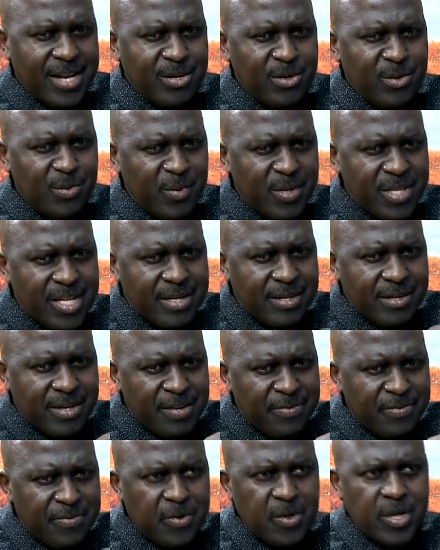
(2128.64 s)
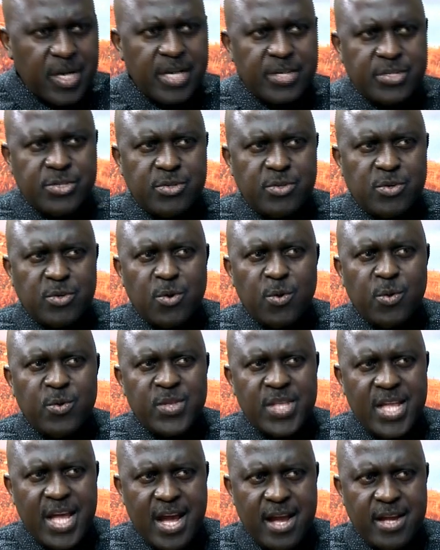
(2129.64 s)
I don't know whether the focus should
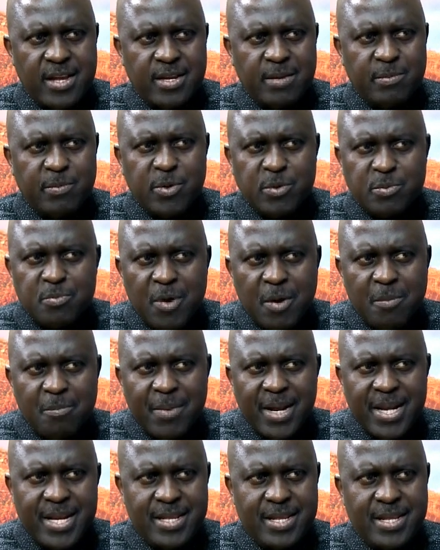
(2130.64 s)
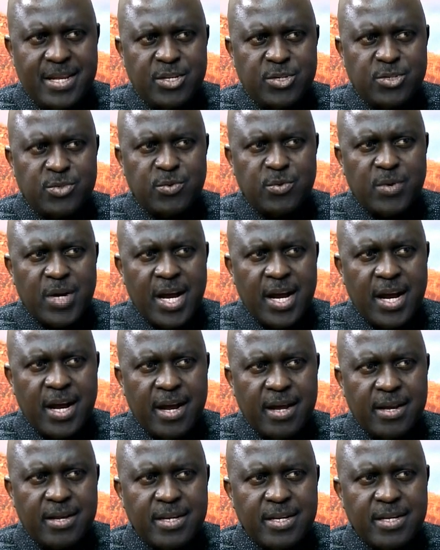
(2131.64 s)
go there, put more money into
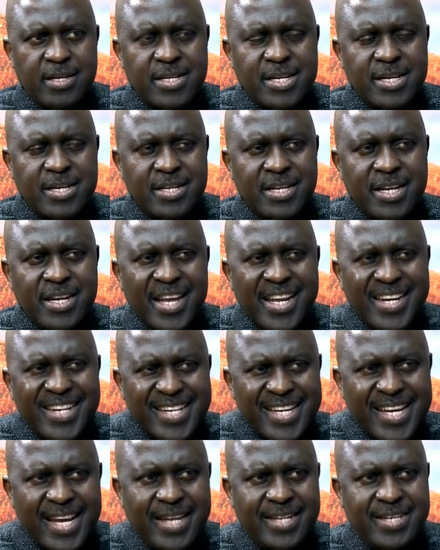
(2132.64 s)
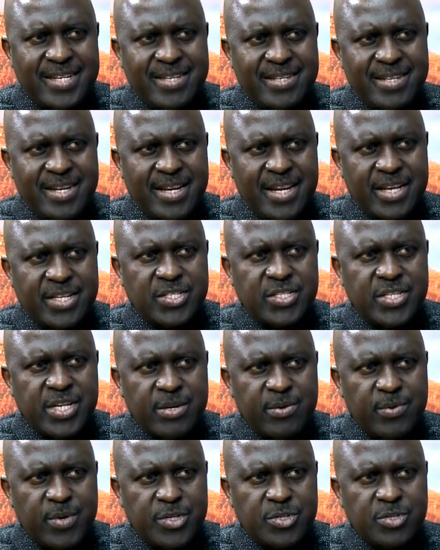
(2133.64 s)
educating the next
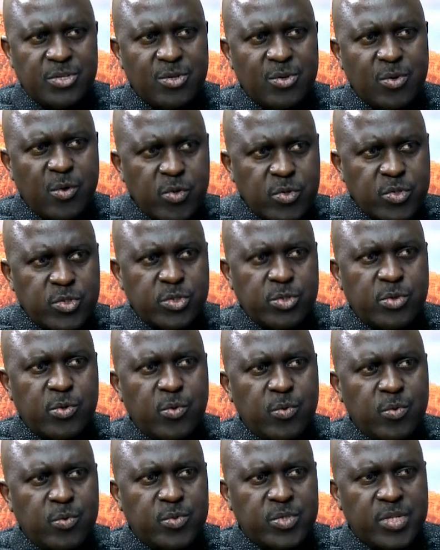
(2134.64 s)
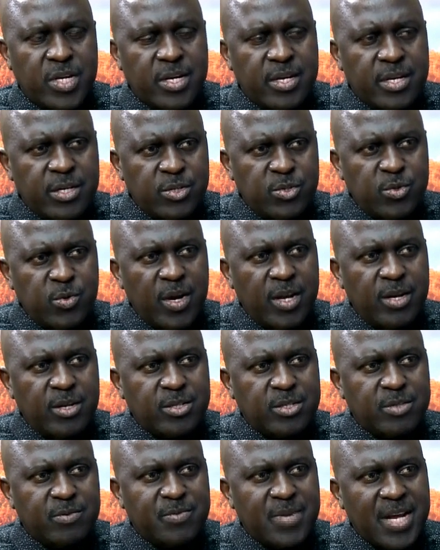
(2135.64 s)
generation, go to schools, do a
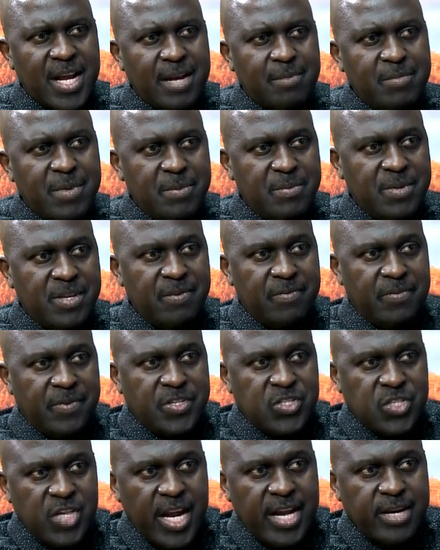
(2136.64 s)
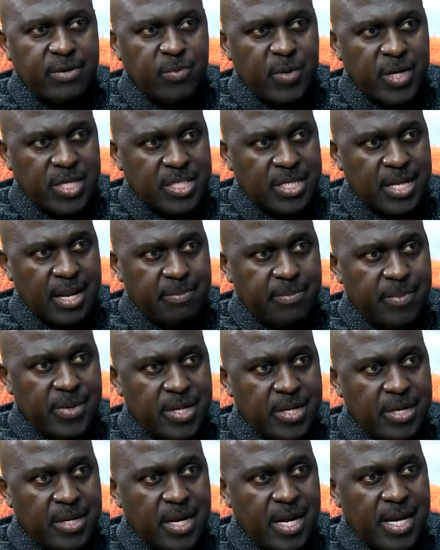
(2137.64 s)
lot of that. Maybe if a child wakes
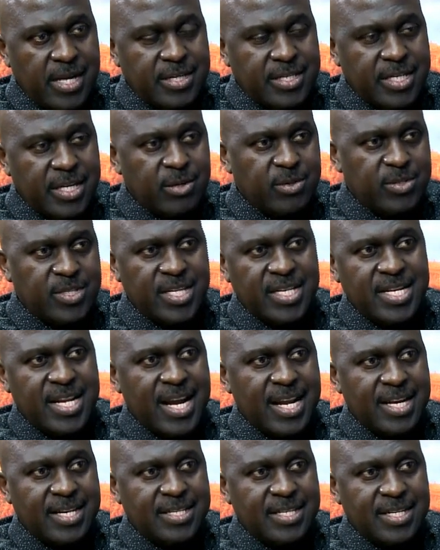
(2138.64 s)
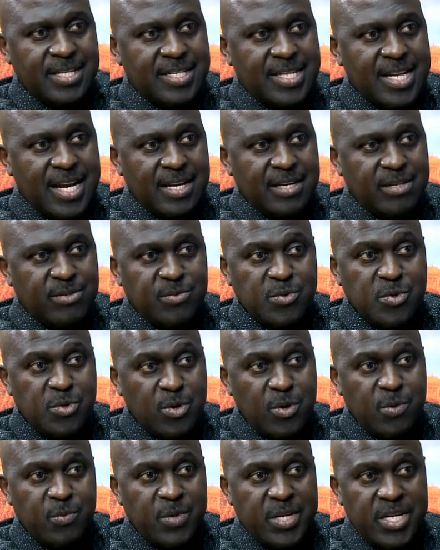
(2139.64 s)
up and tells the dad, said, "Dad,
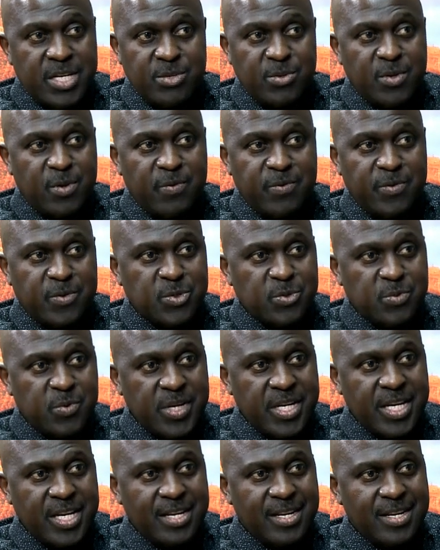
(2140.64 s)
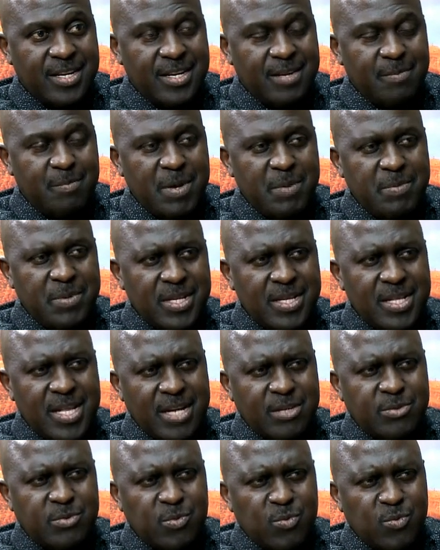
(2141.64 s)
we need to go for screening," maybe
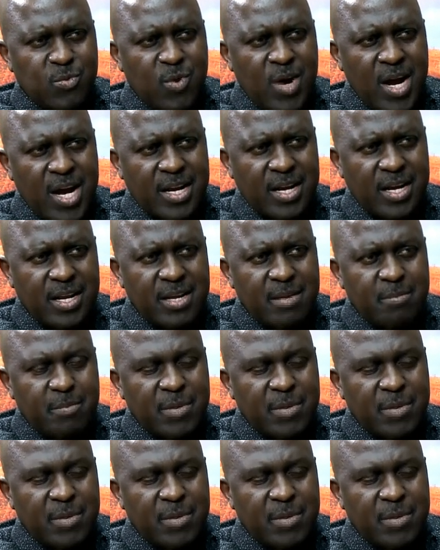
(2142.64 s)
that will work.